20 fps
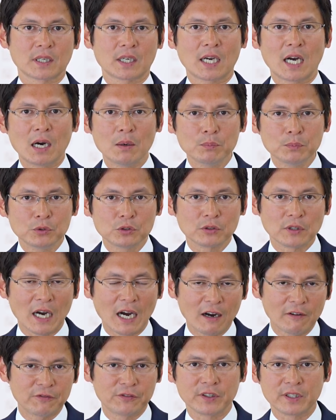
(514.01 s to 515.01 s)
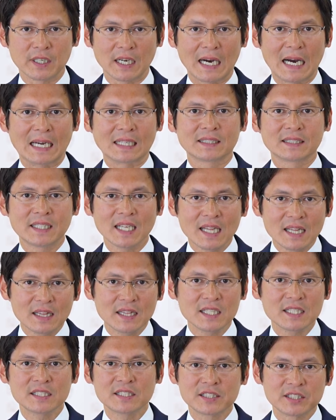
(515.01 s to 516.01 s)
Come to Africa, attend
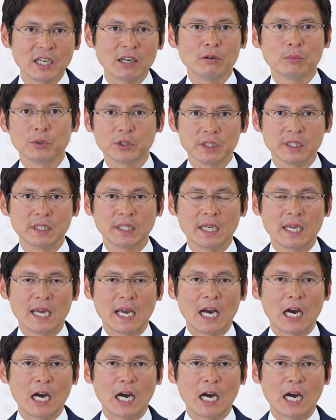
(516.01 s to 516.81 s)
this ceremony,